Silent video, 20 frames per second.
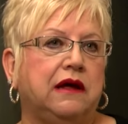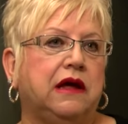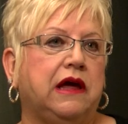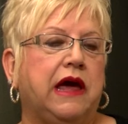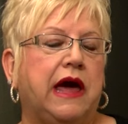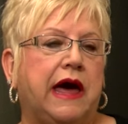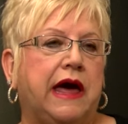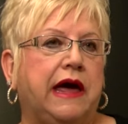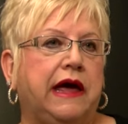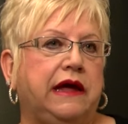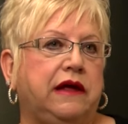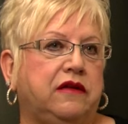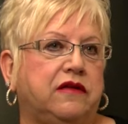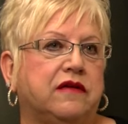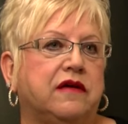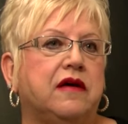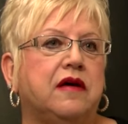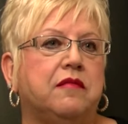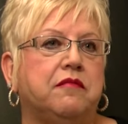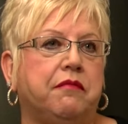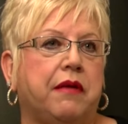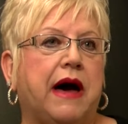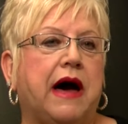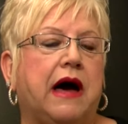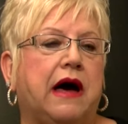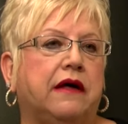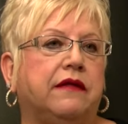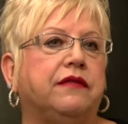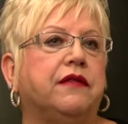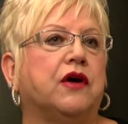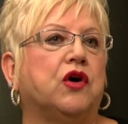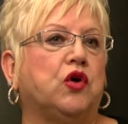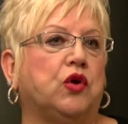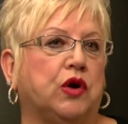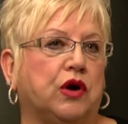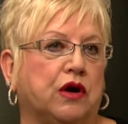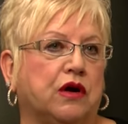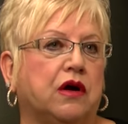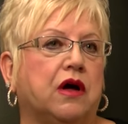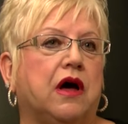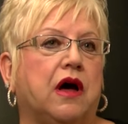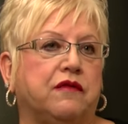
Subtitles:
gained by the Clerk